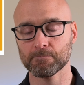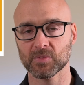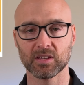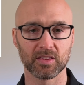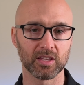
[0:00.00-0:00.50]

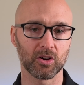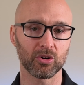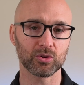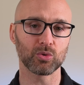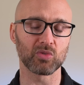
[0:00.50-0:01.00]
The
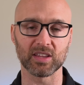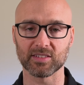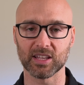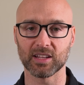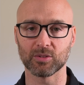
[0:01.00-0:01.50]
article
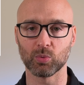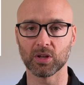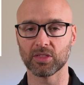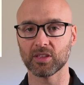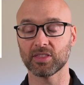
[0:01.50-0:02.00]
resonated
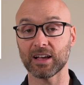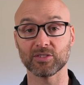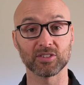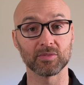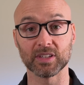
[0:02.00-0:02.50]
with
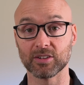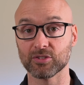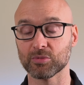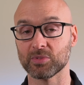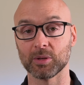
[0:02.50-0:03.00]
thousands of leaders
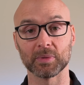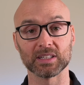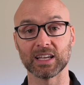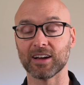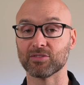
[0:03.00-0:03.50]
from
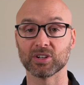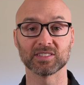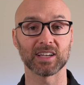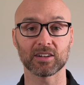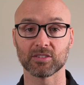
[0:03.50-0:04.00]
seemingly every
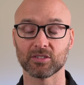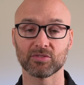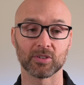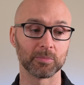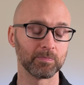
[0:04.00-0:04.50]
sector,
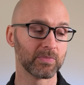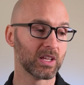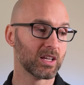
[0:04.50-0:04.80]
from